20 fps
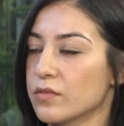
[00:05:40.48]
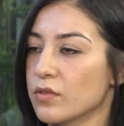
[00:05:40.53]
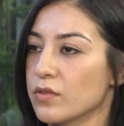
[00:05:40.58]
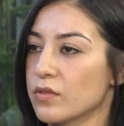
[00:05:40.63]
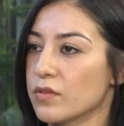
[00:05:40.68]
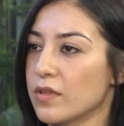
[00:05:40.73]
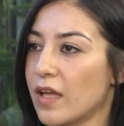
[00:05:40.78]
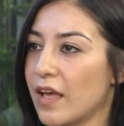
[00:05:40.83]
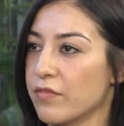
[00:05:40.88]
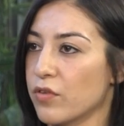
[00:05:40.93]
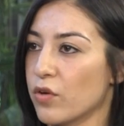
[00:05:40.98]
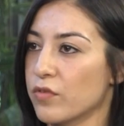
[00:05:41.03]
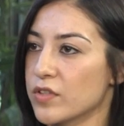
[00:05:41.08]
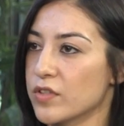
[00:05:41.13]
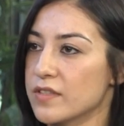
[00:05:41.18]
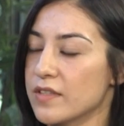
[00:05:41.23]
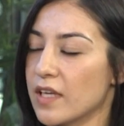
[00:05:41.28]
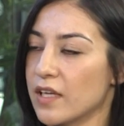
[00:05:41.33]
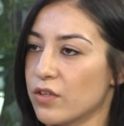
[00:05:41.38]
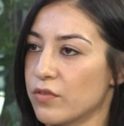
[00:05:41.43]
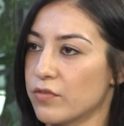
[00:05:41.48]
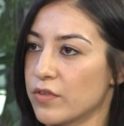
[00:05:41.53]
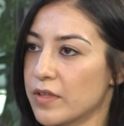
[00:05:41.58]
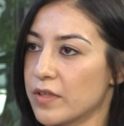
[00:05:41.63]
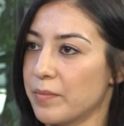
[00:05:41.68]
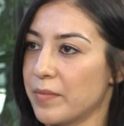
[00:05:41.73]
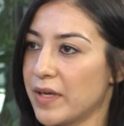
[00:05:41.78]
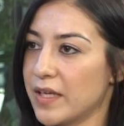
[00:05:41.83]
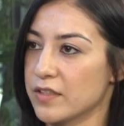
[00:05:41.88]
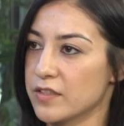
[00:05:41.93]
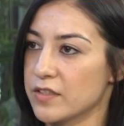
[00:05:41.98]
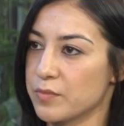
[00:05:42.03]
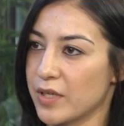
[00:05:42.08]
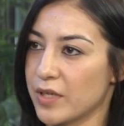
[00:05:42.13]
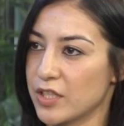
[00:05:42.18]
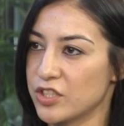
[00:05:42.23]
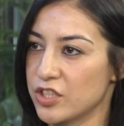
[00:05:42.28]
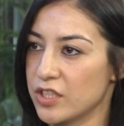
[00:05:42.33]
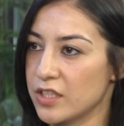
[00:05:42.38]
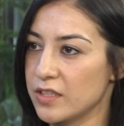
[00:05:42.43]
have oversight over the mayor's
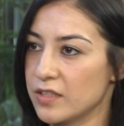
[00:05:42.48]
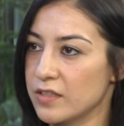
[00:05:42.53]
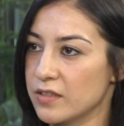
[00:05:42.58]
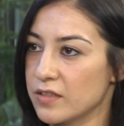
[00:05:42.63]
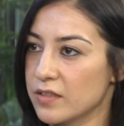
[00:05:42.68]
budget?